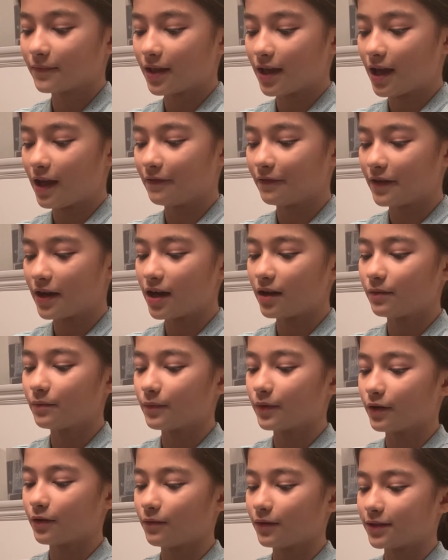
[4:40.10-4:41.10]
And then
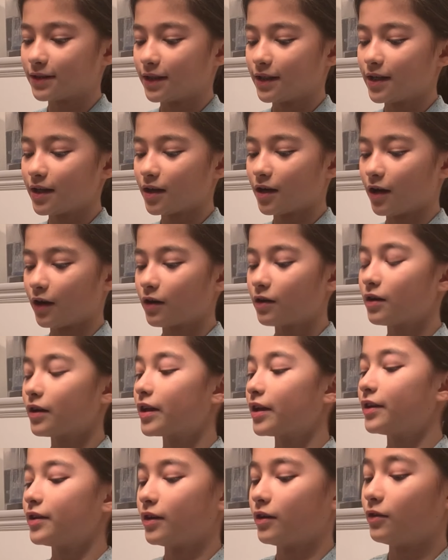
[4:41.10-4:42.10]
we're going to get our
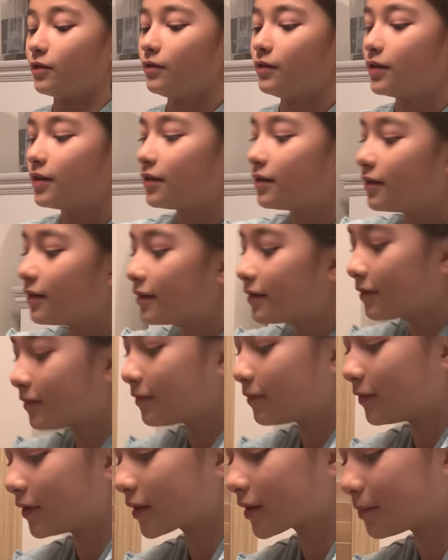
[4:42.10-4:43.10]
cookie dough
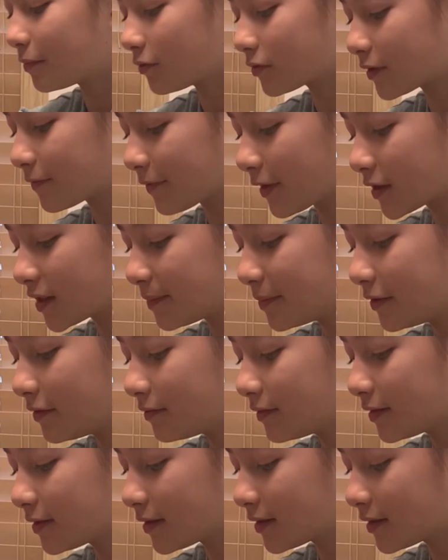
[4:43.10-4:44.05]
with both of our spoons.